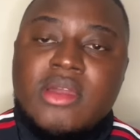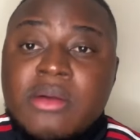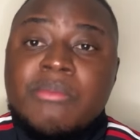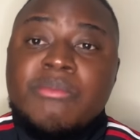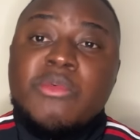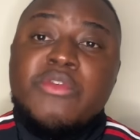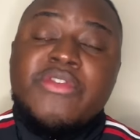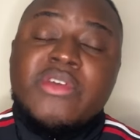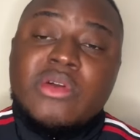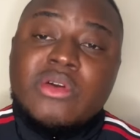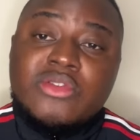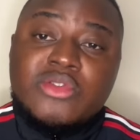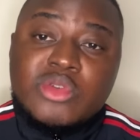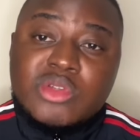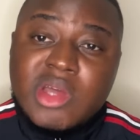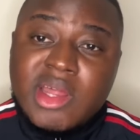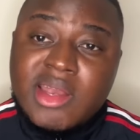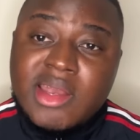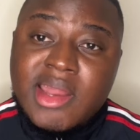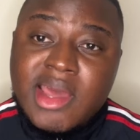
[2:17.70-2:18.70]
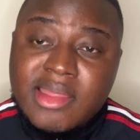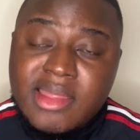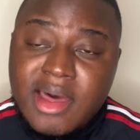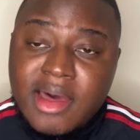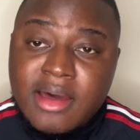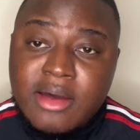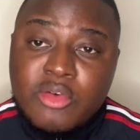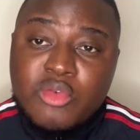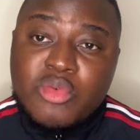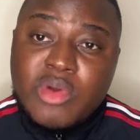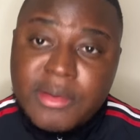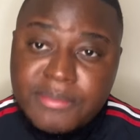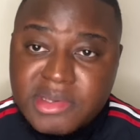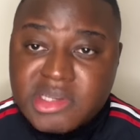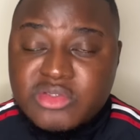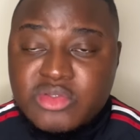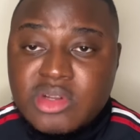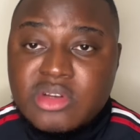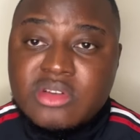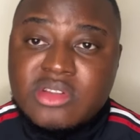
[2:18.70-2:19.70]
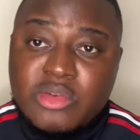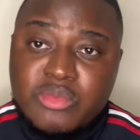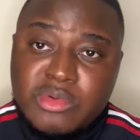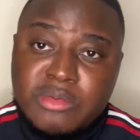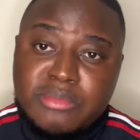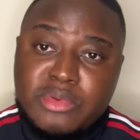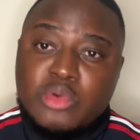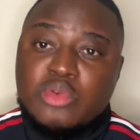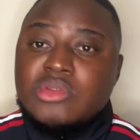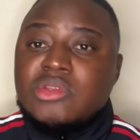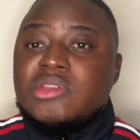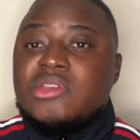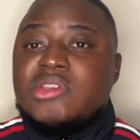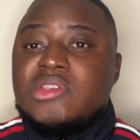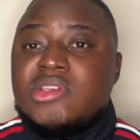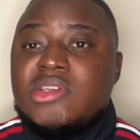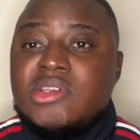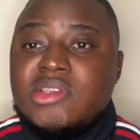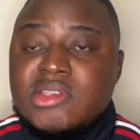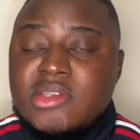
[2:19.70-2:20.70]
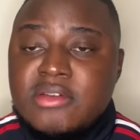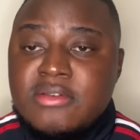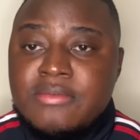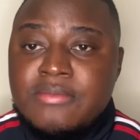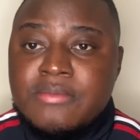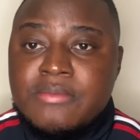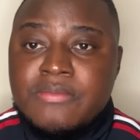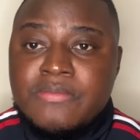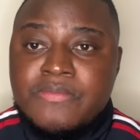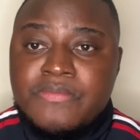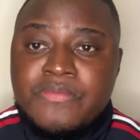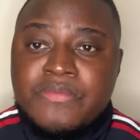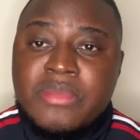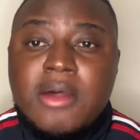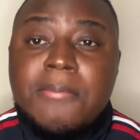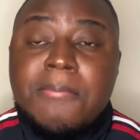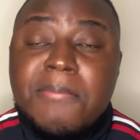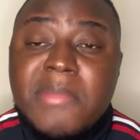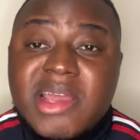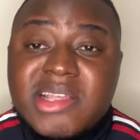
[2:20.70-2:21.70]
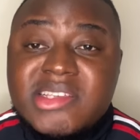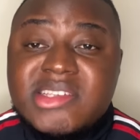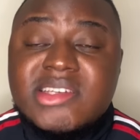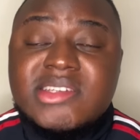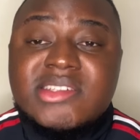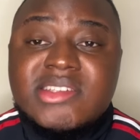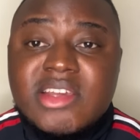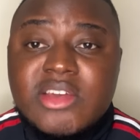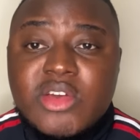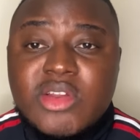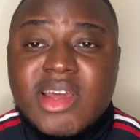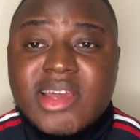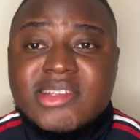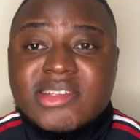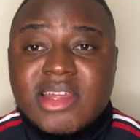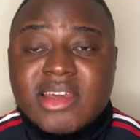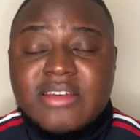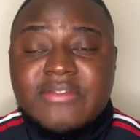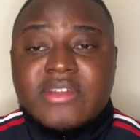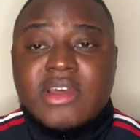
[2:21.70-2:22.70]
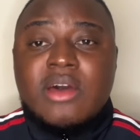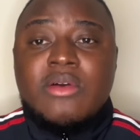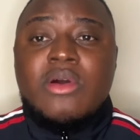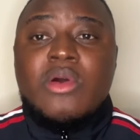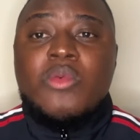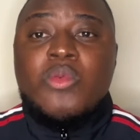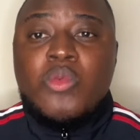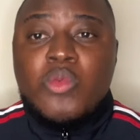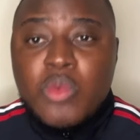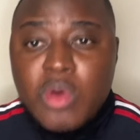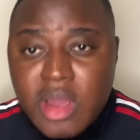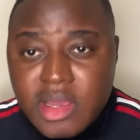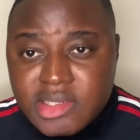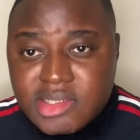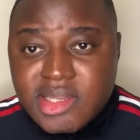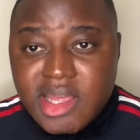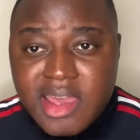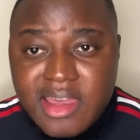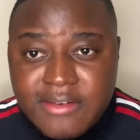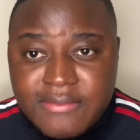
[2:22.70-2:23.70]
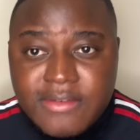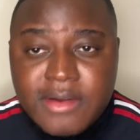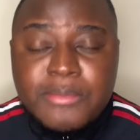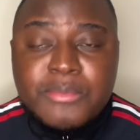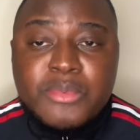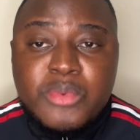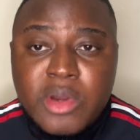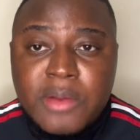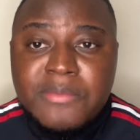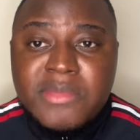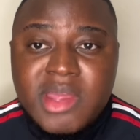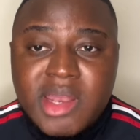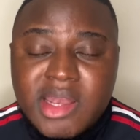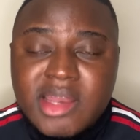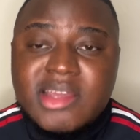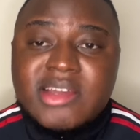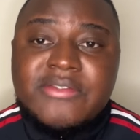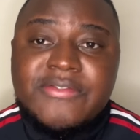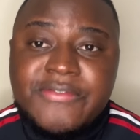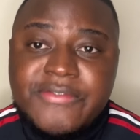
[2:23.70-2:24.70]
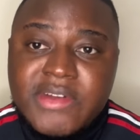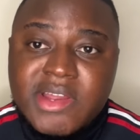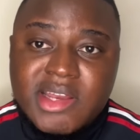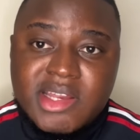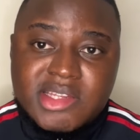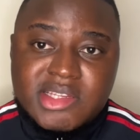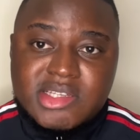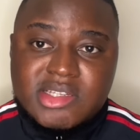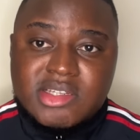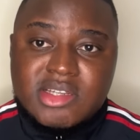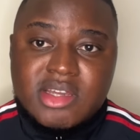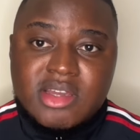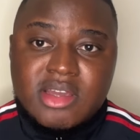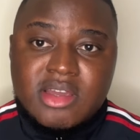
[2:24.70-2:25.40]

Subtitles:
Moving on to another rubbish record that we broke this season. Manchester United have our worst ever Premier League finish.